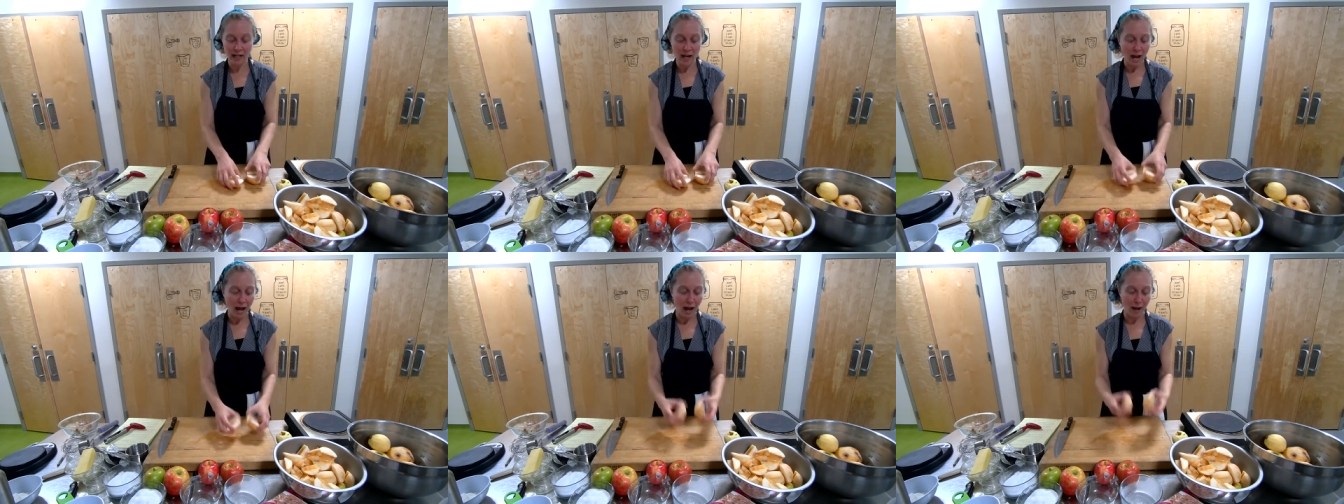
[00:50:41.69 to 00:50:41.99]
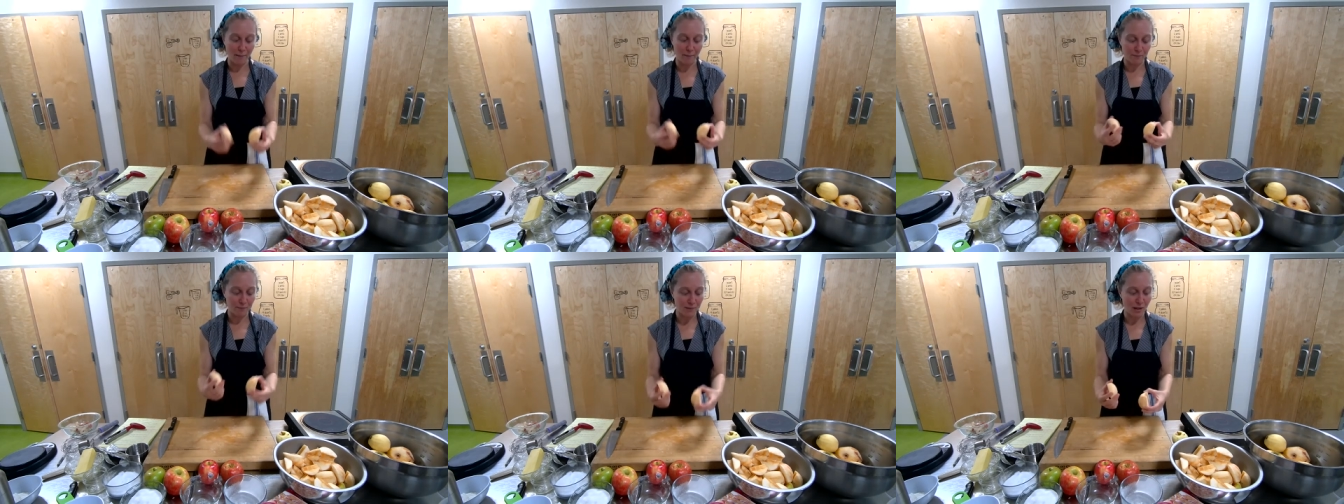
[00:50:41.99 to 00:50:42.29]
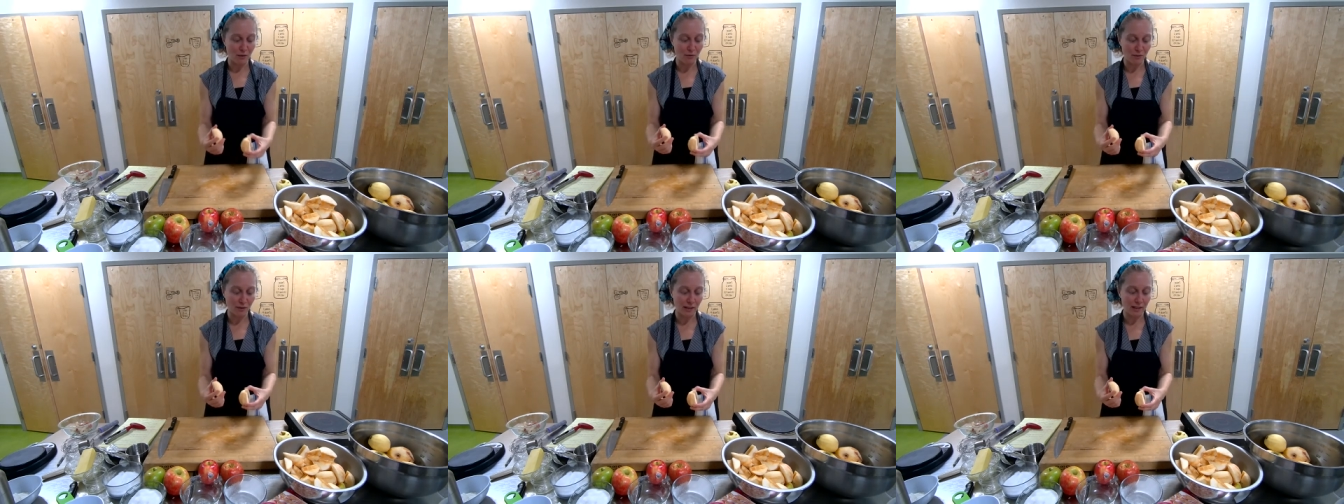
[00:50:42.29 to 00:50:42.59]

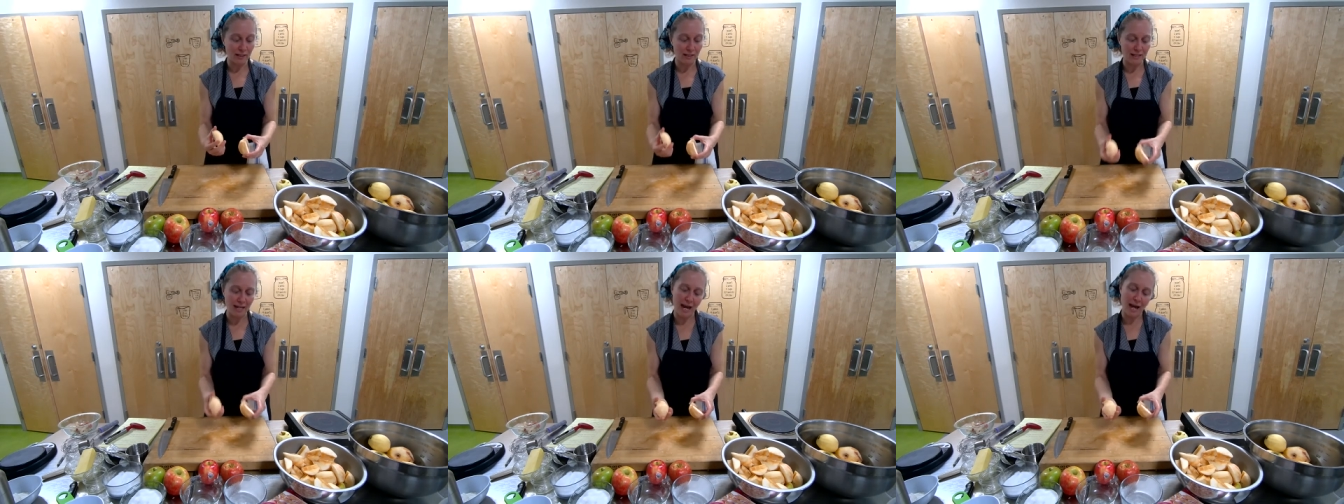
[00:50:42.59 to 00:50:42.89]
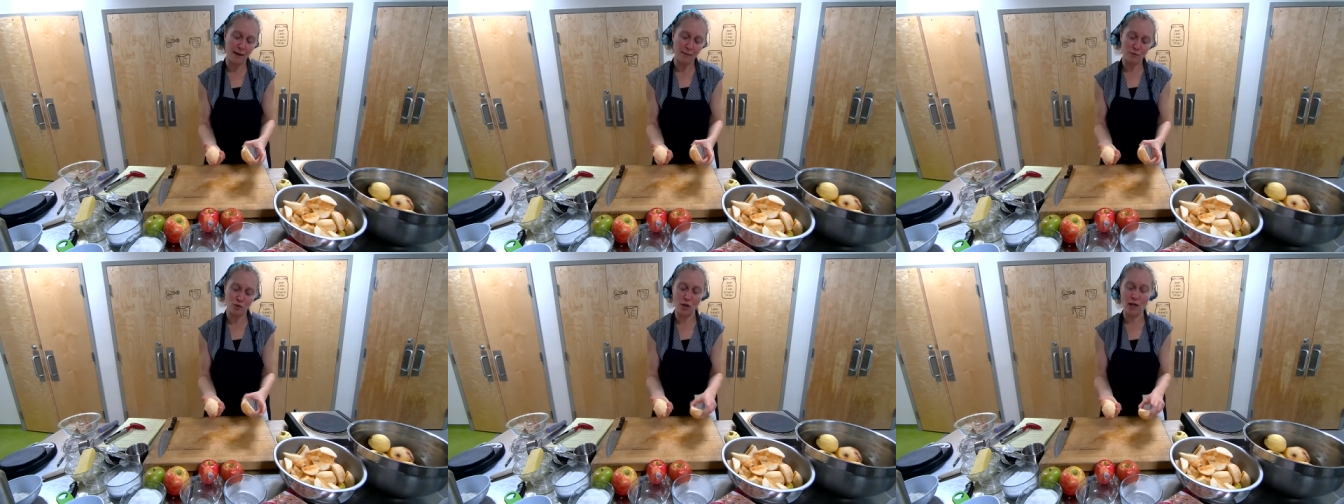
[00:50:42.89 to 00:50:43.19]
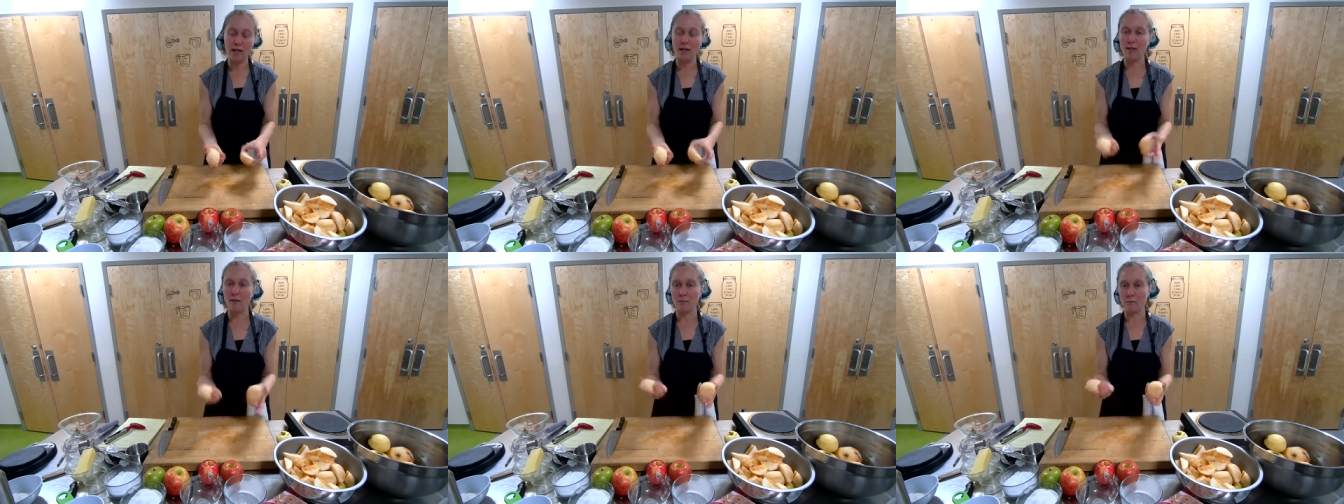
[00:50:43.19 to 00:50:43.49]
Definitely, yeah, try
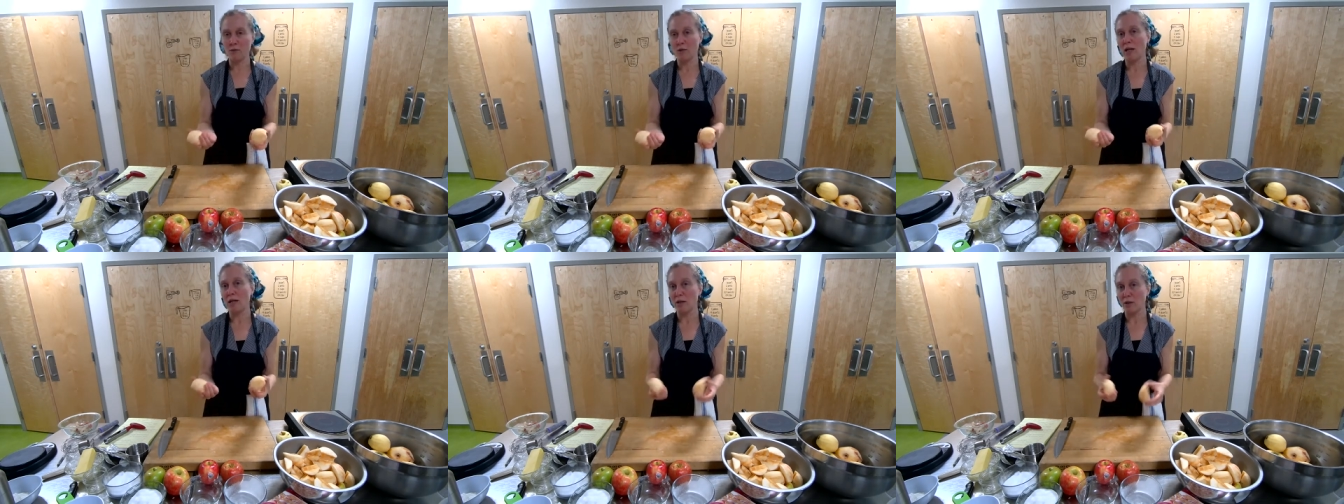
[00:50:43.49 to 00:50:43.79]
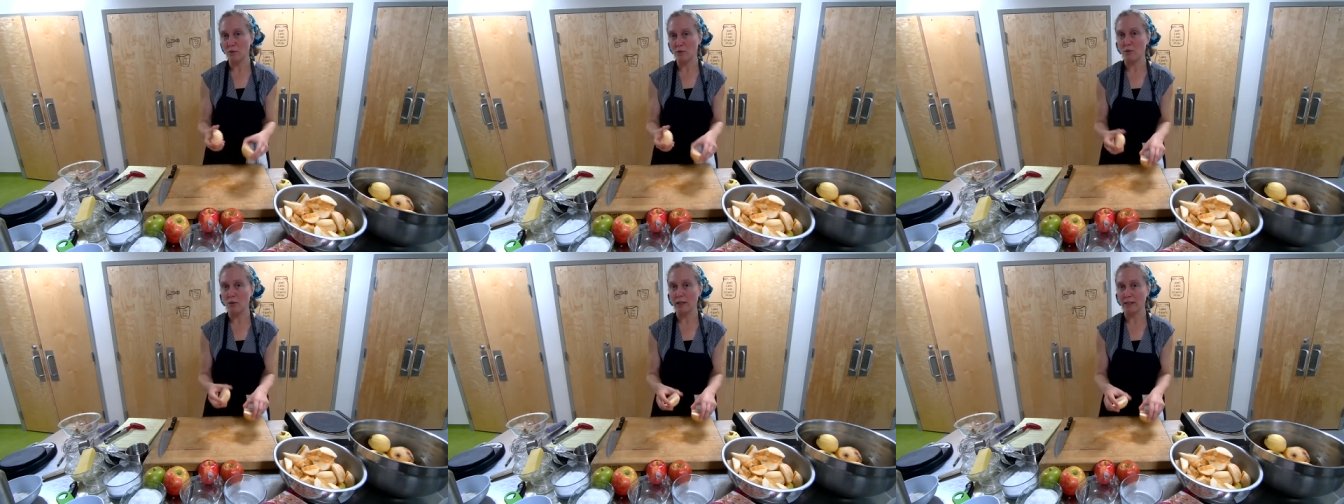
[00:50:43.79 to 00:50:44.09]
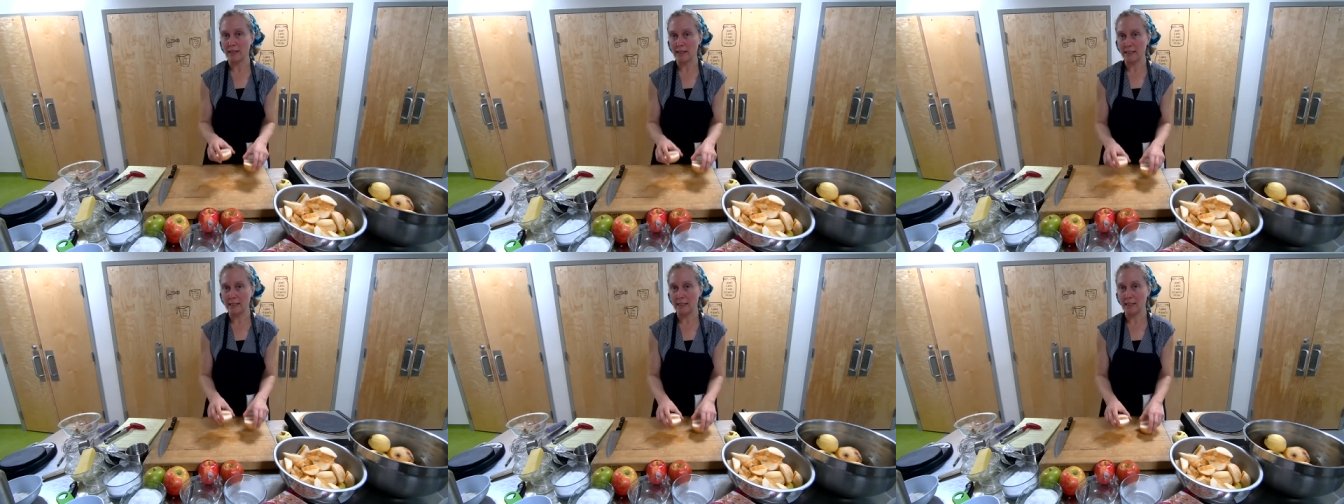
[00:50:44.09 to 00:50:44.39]
to avoid
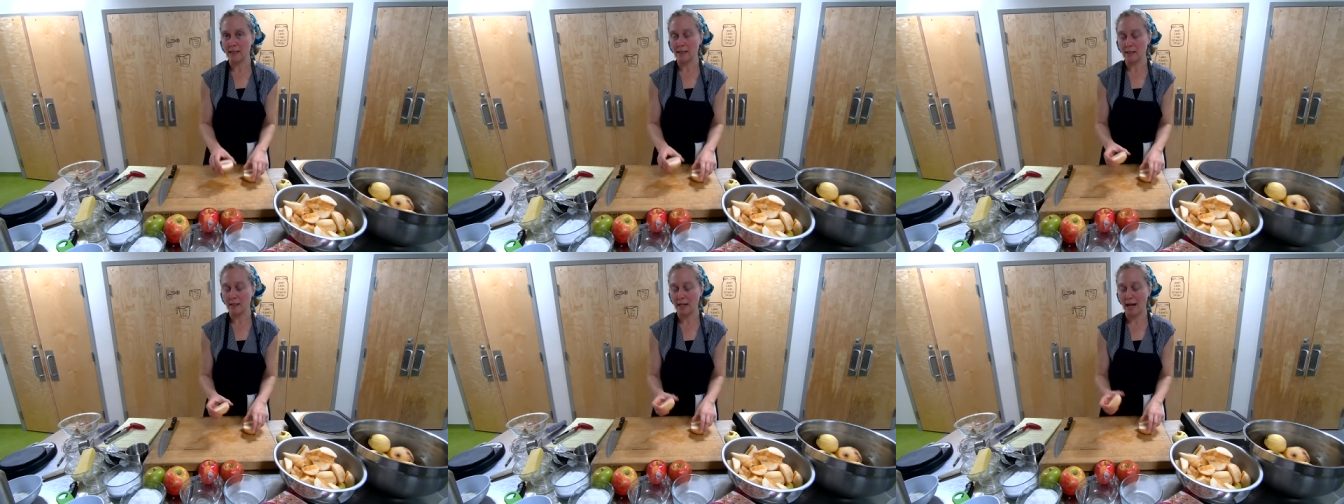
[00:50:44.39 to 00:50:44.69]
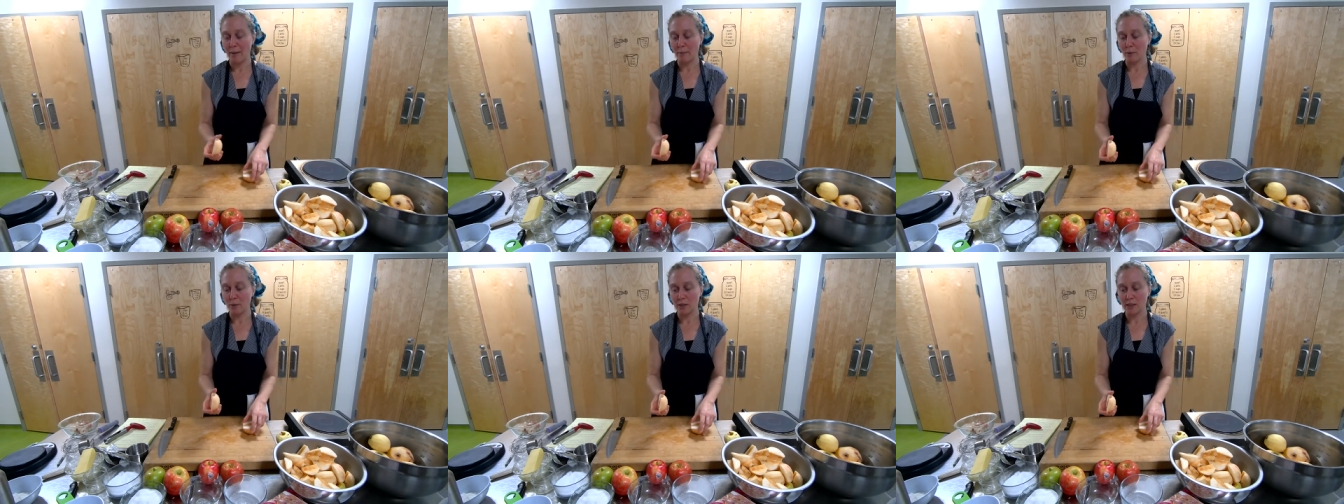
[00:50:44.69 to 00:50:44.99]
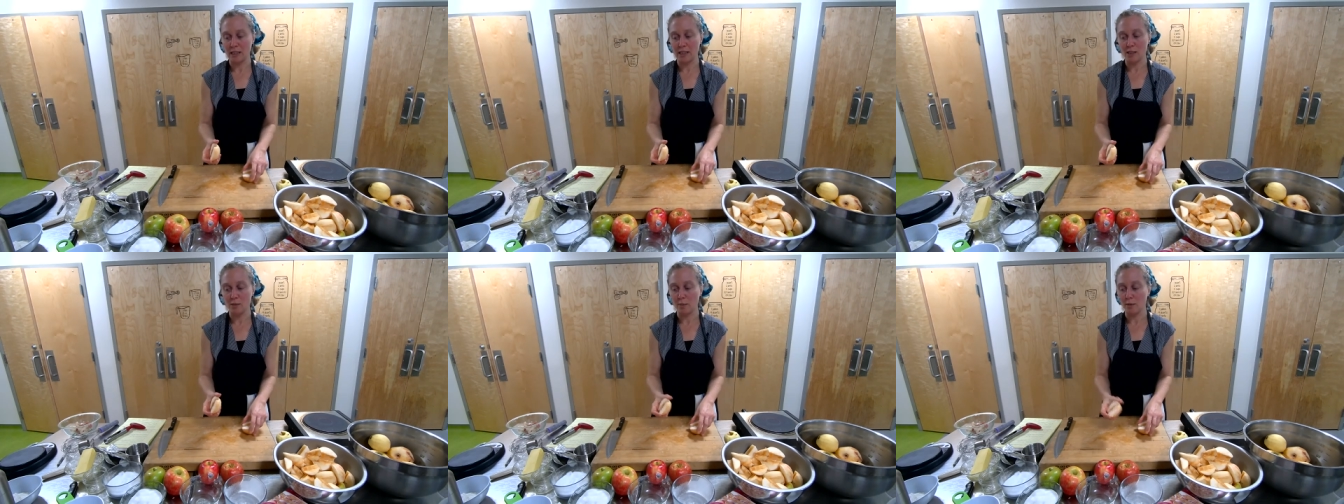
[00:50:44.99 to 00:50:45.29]
the apple
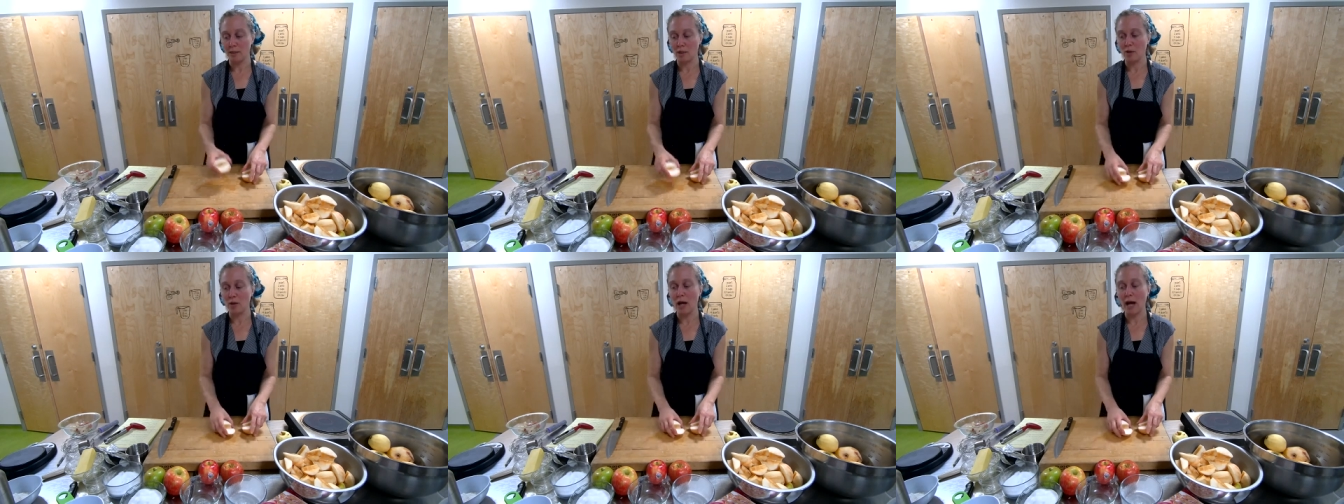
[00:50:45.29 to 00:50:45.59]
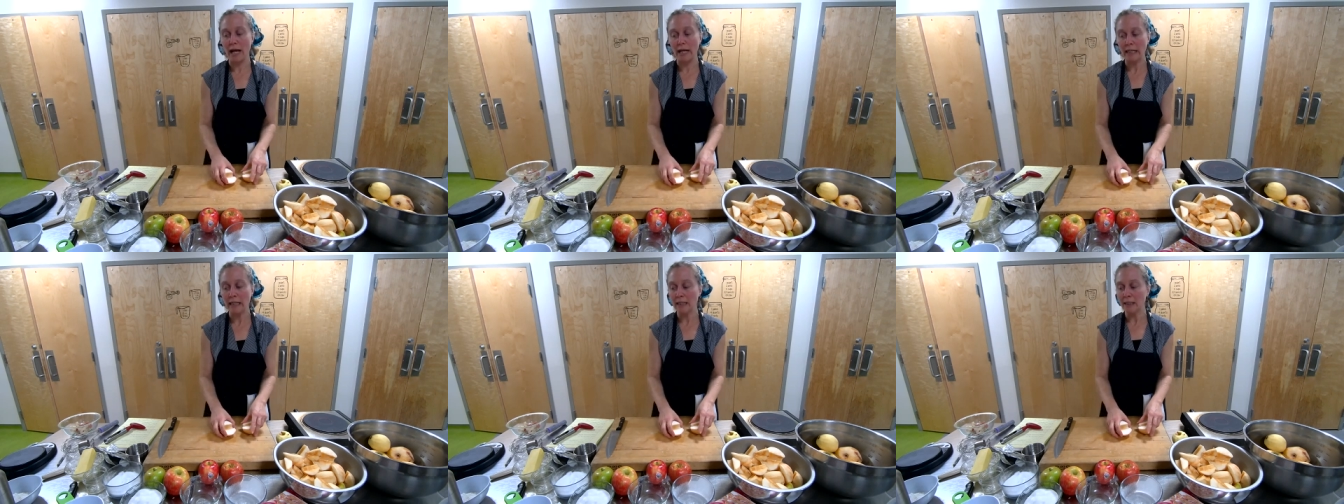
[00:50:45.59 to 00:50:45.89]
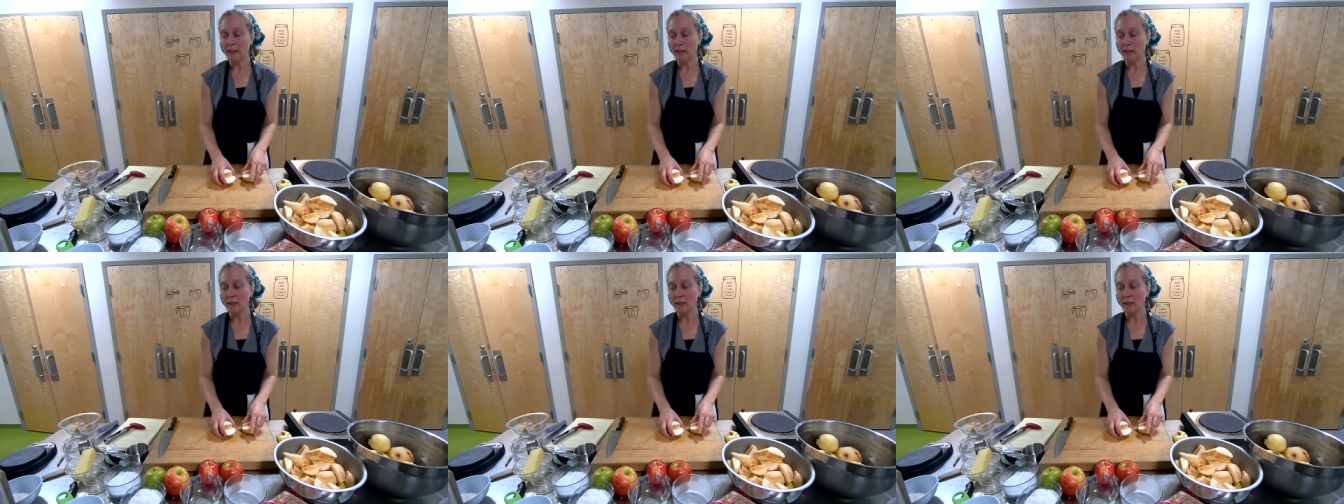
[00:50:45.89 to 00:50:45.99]
seeds, but they're not,